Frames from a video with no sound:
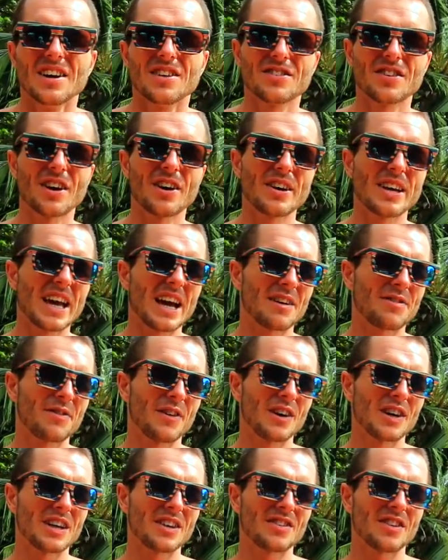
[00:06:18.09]
So yeah, I
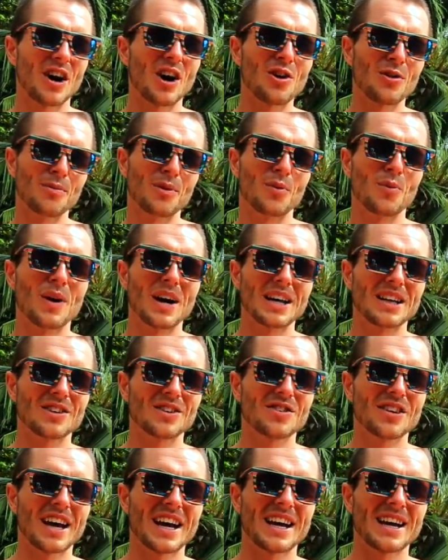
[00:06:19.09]
find it's the ultimate weight
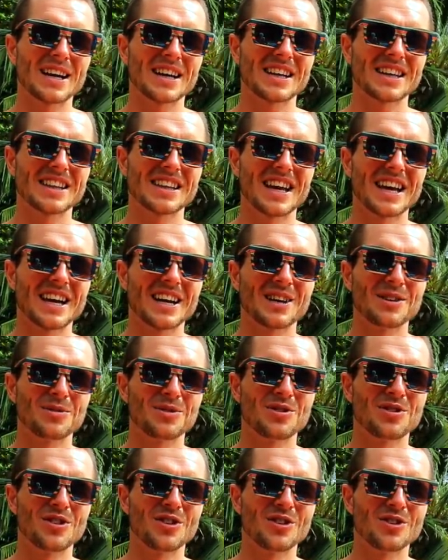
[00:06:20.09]
loss hack that
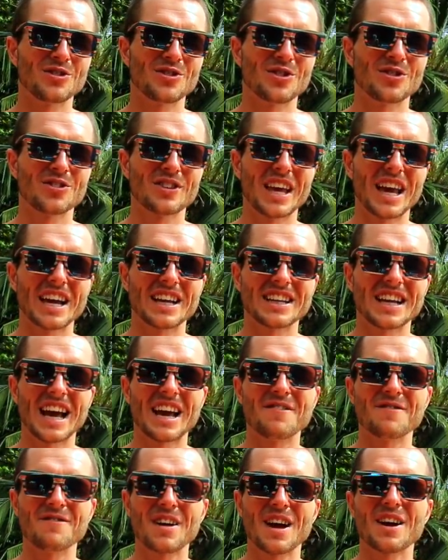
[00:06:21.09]
helps you just get
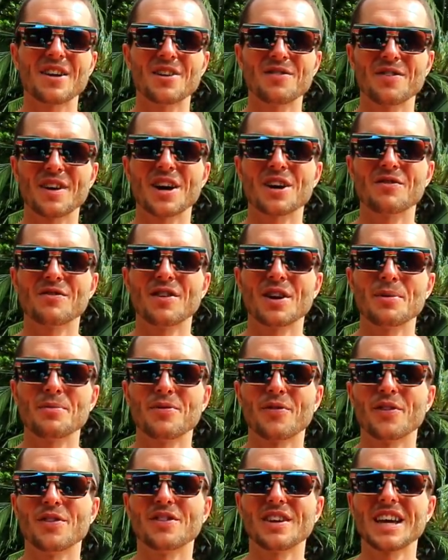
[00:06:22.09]
a very, very ripped
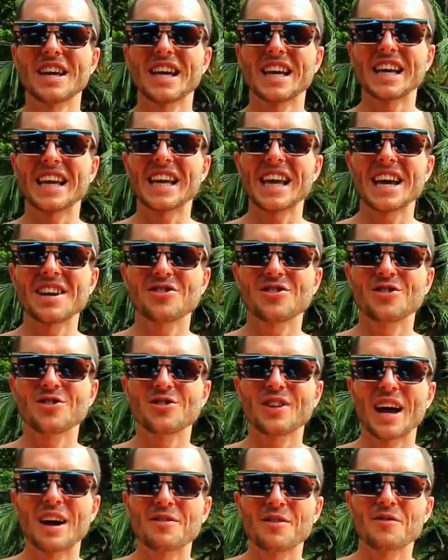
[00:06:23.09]
physique and gets you
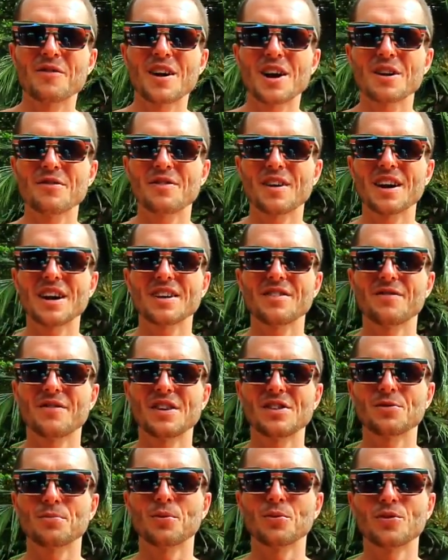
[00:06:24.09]
to have a very, very
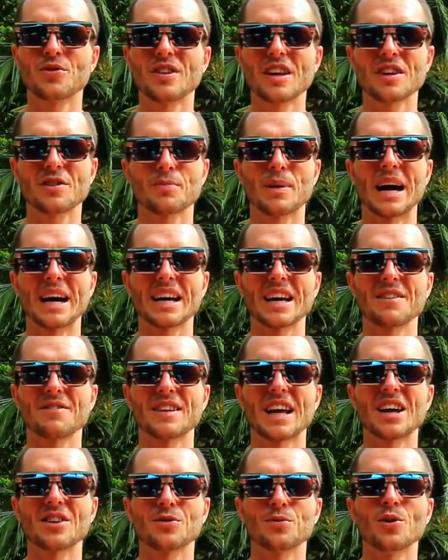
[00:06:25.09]
visible six pack if
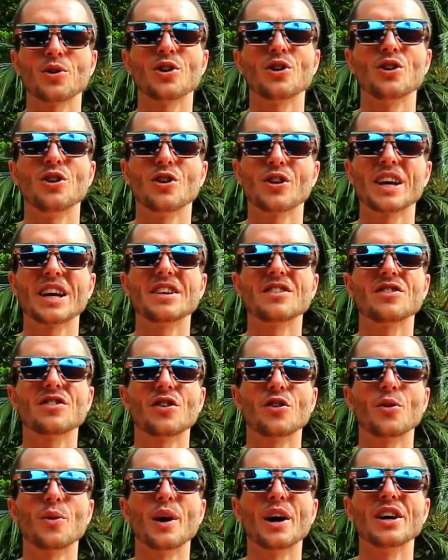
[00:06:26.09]
that's what you're looking
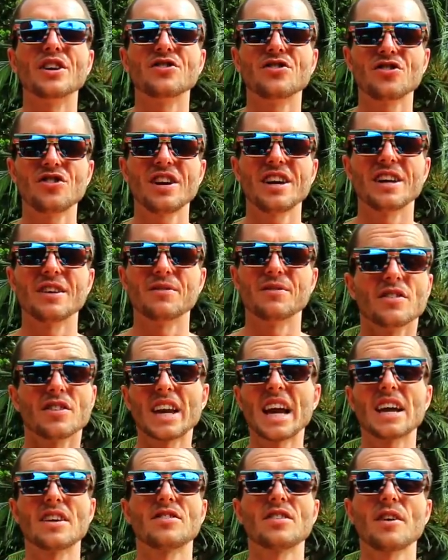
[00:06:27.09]
to achieve. So
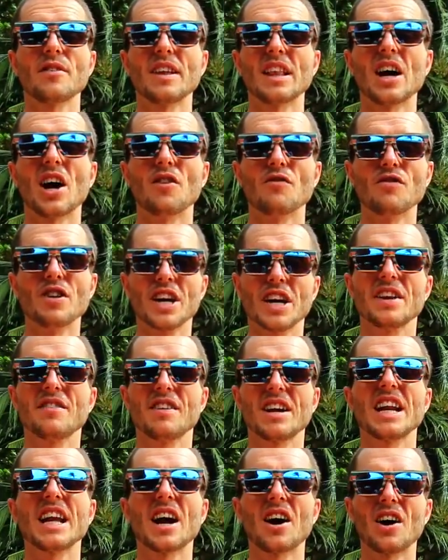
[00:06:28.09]
yeah, something that I really,
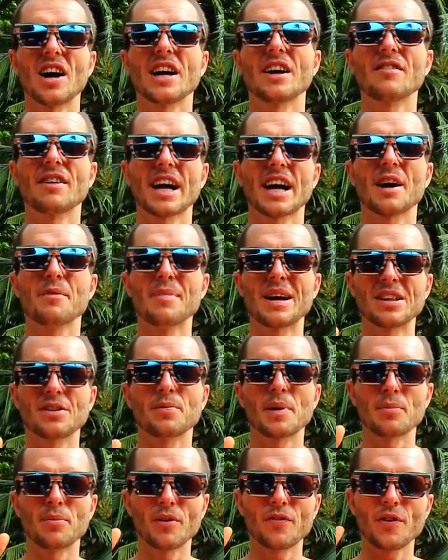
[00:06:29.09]
really highly recommend
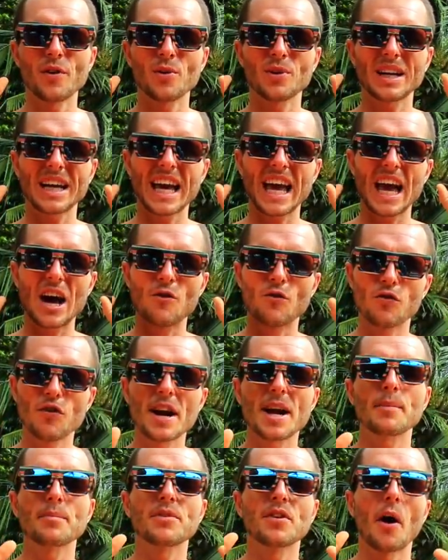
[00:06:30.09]
to people. If you want to get a
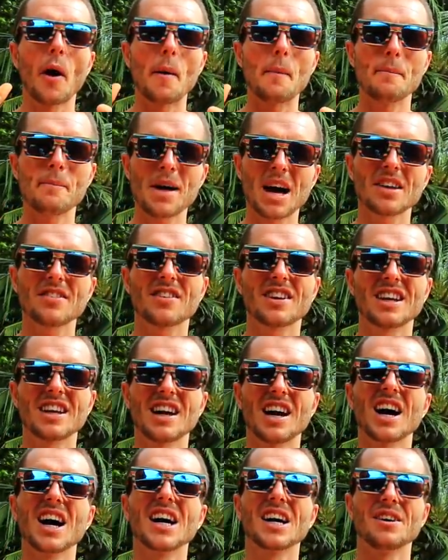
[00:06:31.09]
ripped
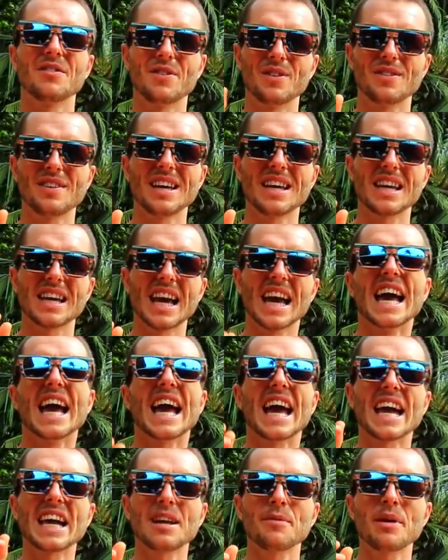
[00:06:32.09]
muscular physique,
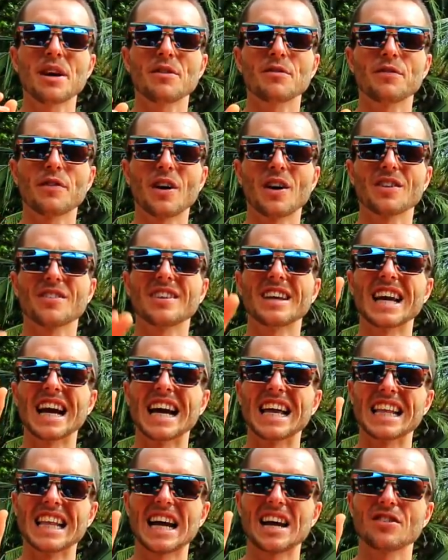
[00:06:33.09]
intermittent fasting
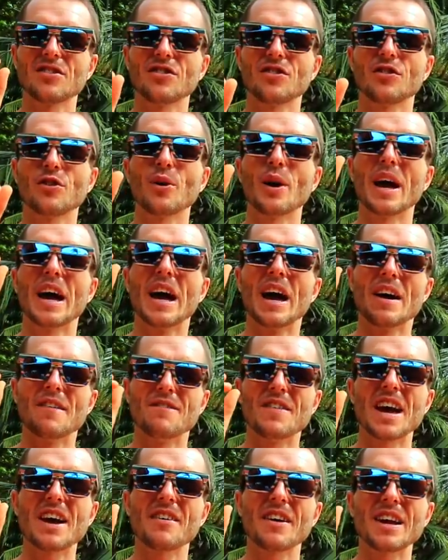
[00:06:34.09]
allows you to do it
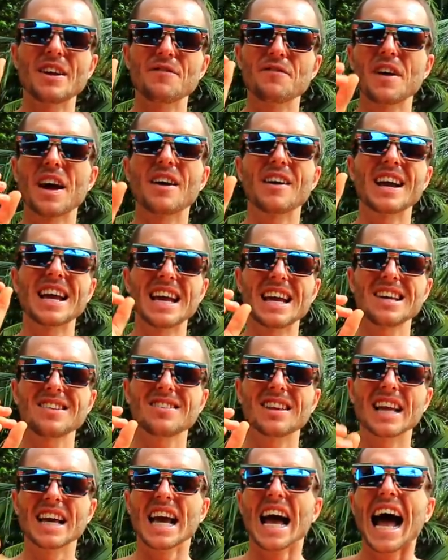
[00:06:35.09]
very, very
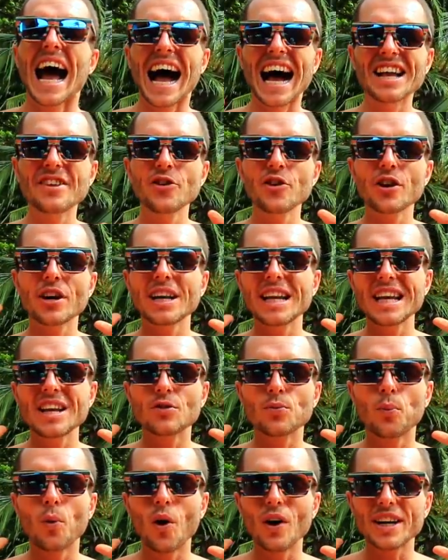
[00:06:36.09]
easily. And you can
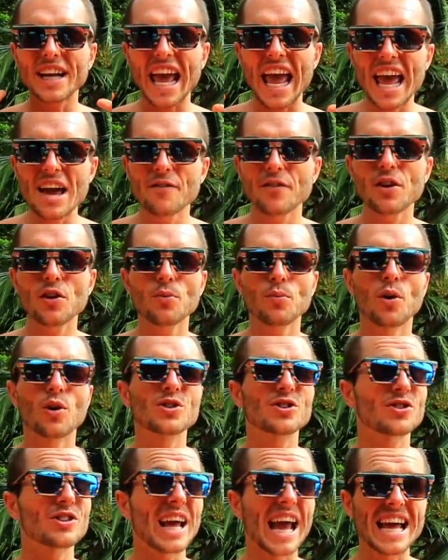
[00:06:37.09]
eat whatever you
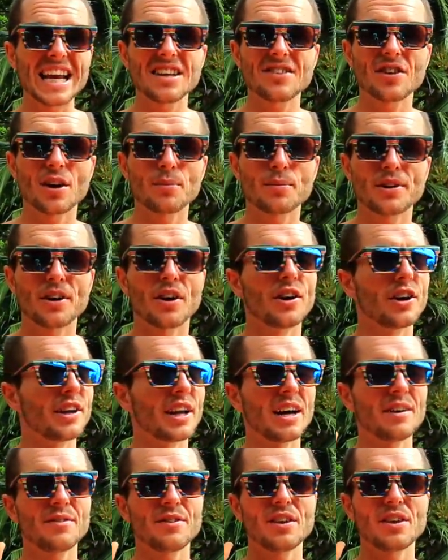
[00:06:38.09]
want on any type of diet. You
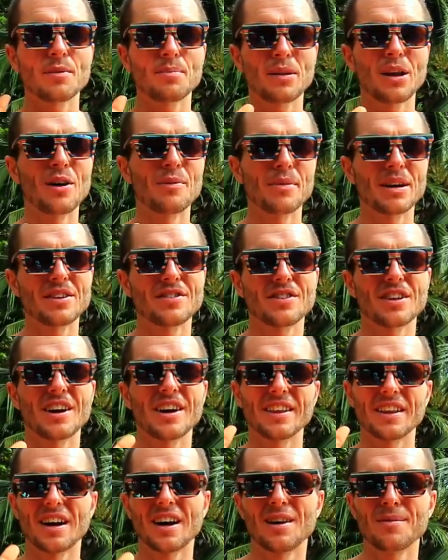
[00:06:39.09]
don't have to eat the plant-based
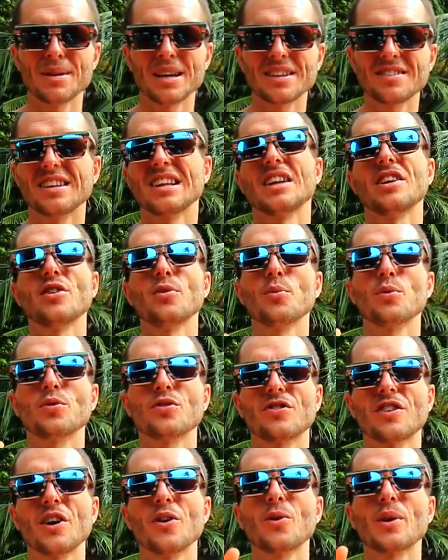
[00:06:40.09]
diet that I'm eating, and you will
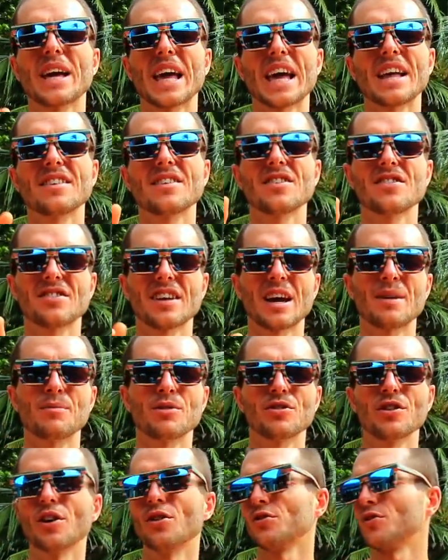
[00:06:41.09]
still get the same
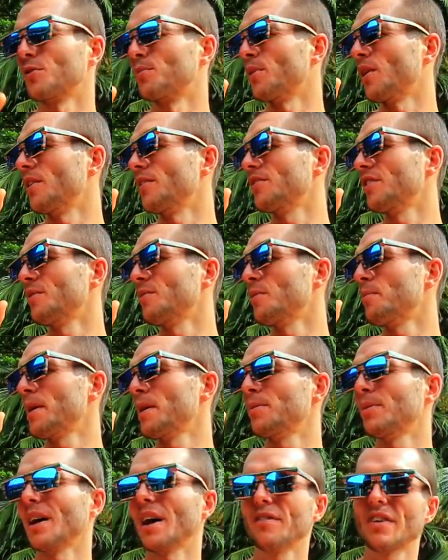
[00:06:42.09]
results from what I've seen with
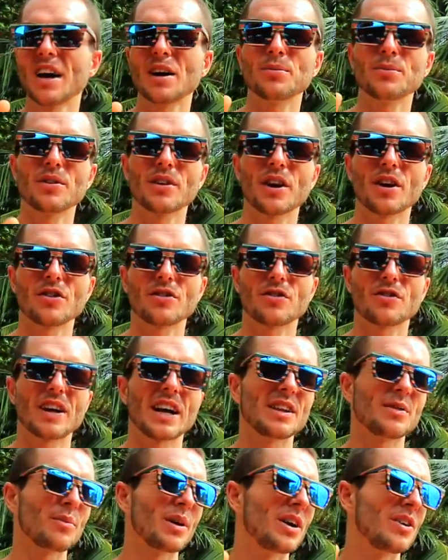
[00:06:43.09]
people that I've helped and coached
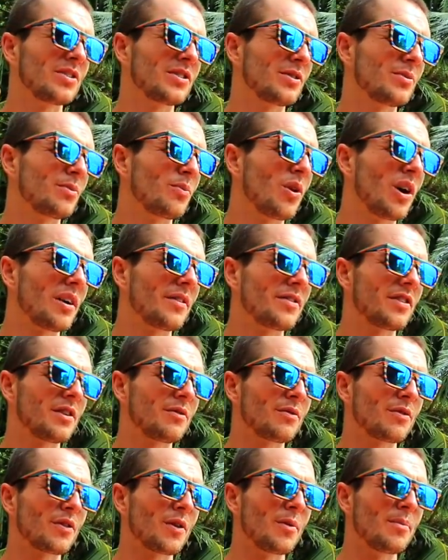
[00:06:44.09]
around the world, and what I've
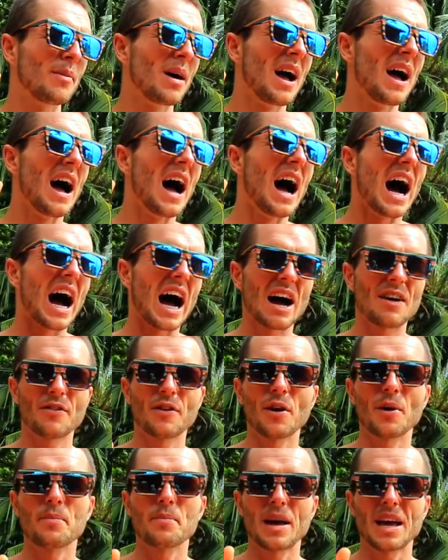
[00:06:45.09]
seen from
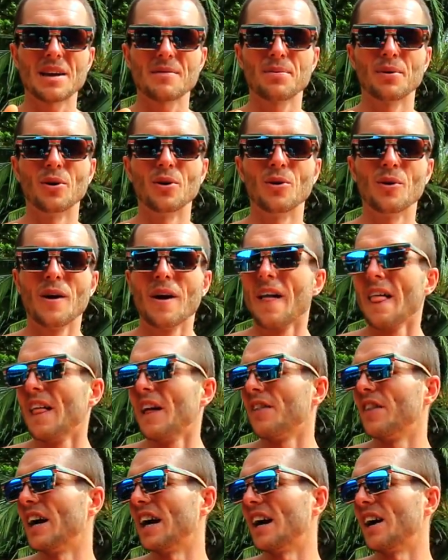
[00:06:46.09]
other people
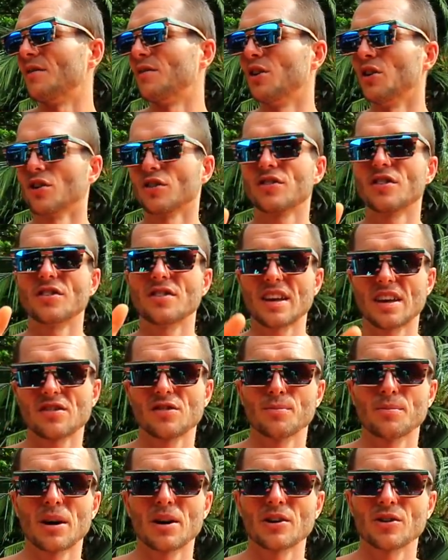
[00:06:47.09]
that I've looked at
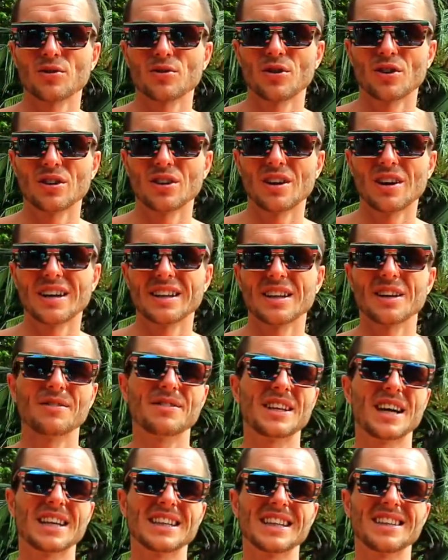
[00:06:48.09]
testimonials online that
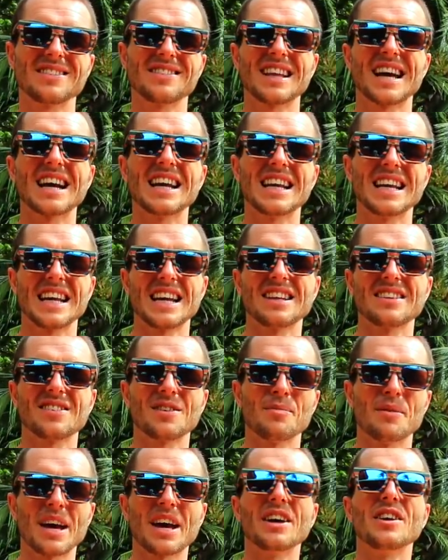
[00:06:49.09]
have done this daily
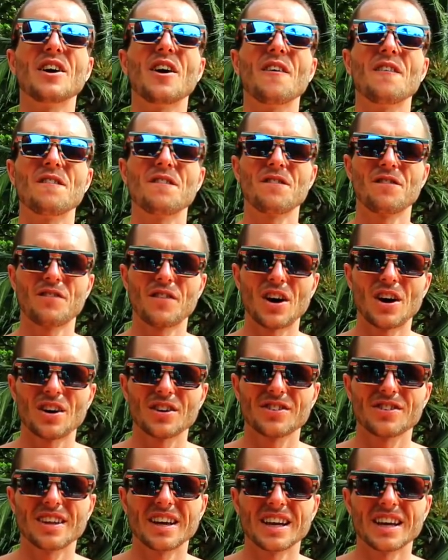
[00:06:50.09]
intermittent
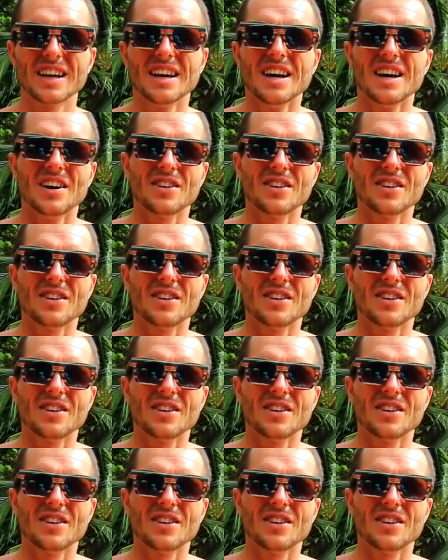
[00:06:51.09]
fasting.